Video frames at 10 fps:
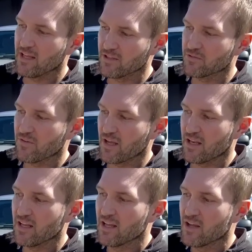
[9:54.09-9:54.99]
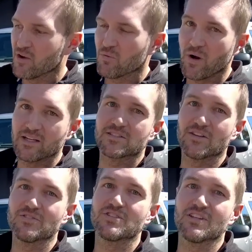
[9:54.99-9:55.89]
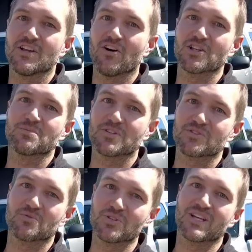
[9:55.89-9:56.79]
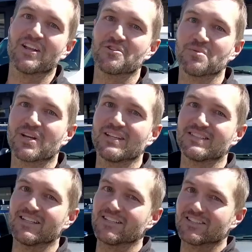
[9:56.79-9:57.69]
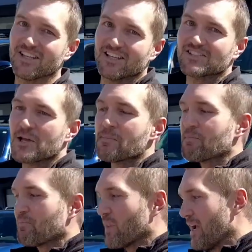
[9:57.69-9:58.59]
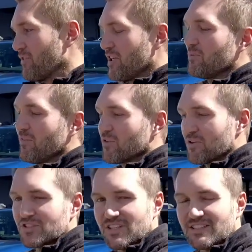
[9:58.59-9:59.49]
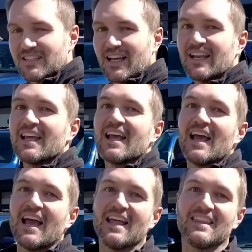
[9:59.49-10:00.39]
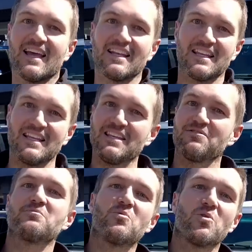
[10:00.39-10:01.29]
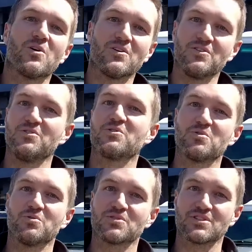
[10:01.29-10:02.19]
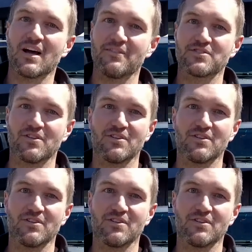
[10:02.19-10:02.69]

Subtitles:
this van, wait until you see the ultimate Storyteller, because it is this, everything we've learned since then, and then even more new cool stuff. So